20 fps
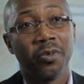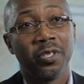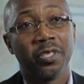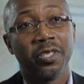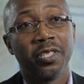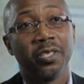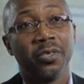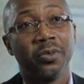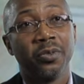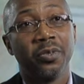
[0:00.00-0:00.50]

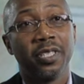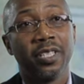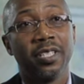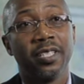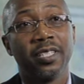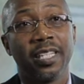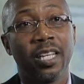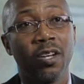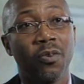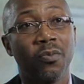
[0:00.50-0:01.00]
Our
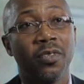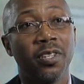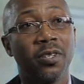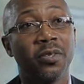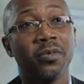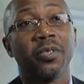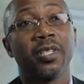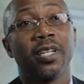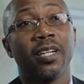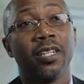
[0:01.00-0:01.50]
solutions help
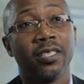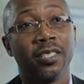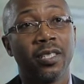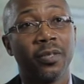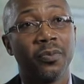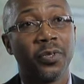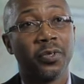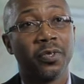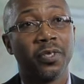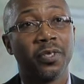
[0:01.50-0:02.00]
those
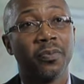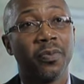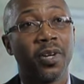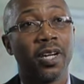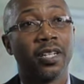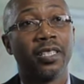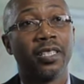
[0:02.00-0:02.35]
customers